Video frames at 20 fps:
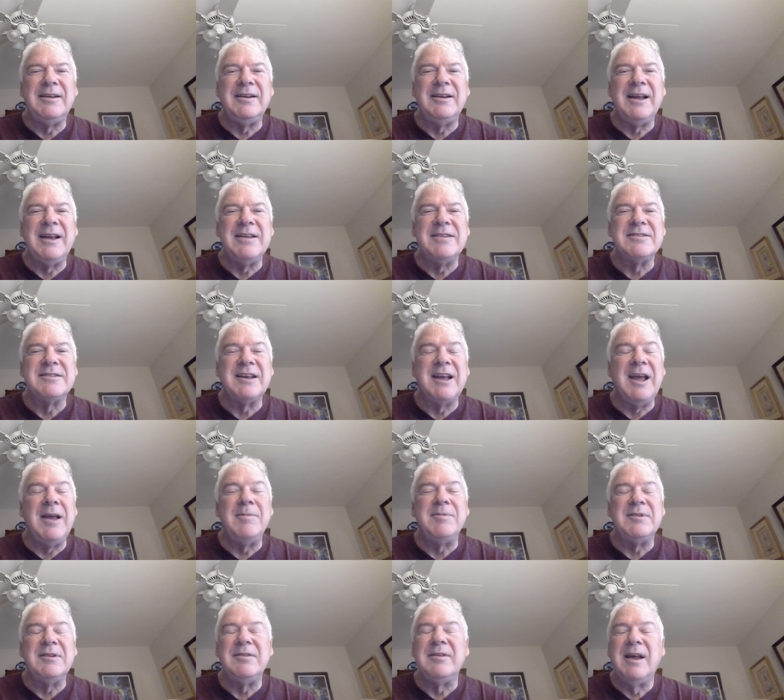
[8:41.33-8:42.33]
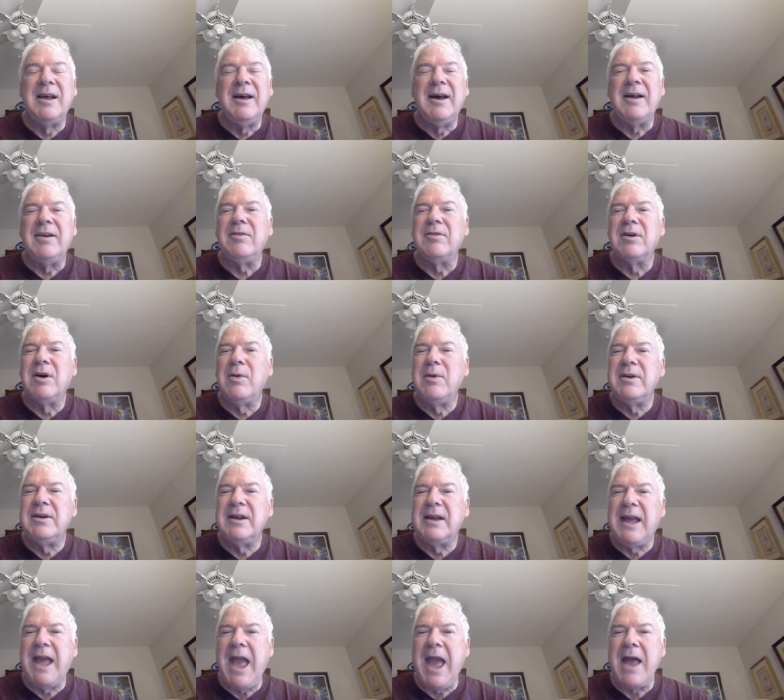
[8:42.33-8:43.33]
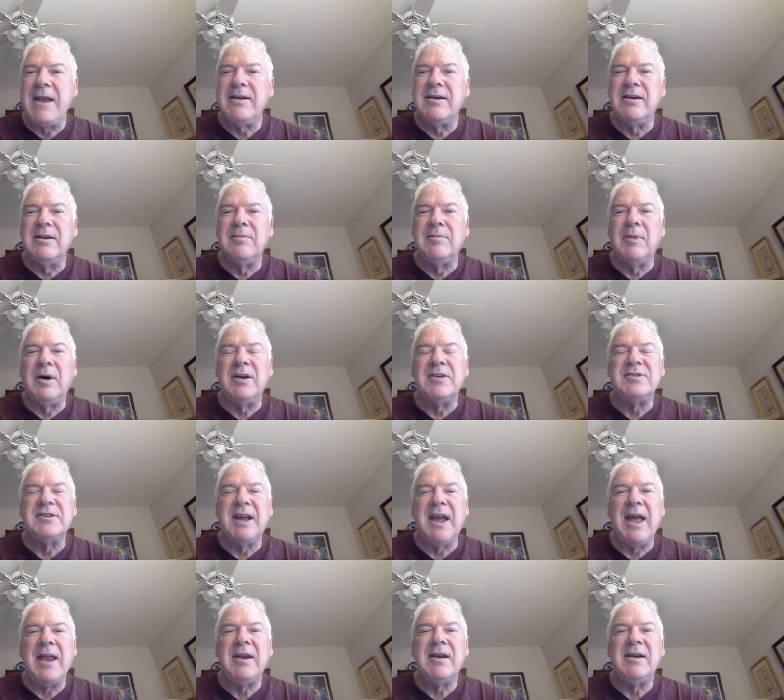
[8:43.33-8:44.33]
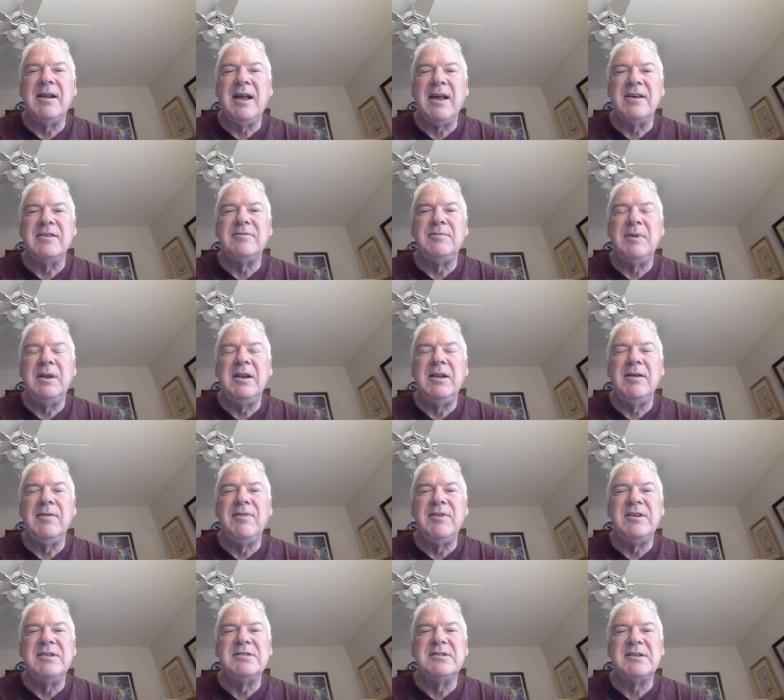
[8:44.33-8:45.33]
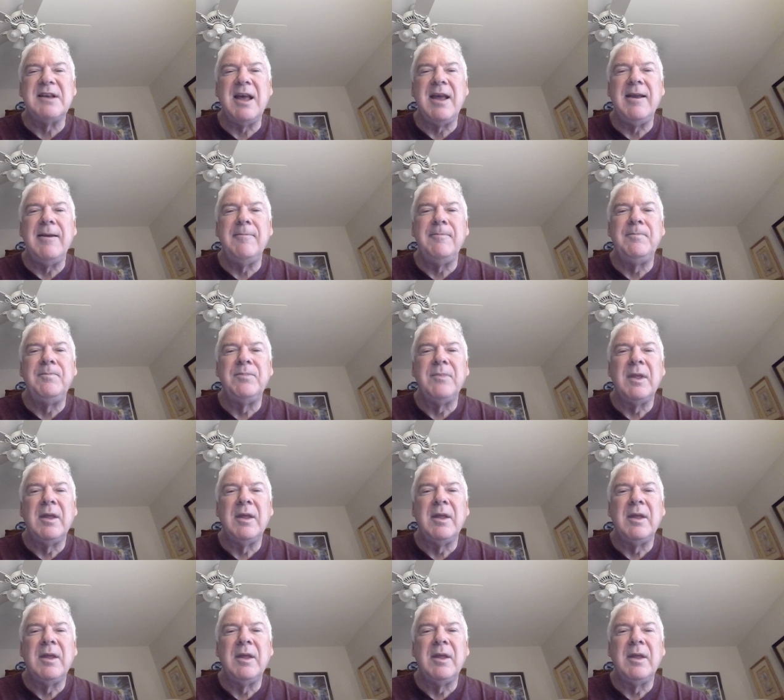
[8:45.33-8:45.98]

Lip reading: landscapes. And I don't go into Canada much. Canada has many of these same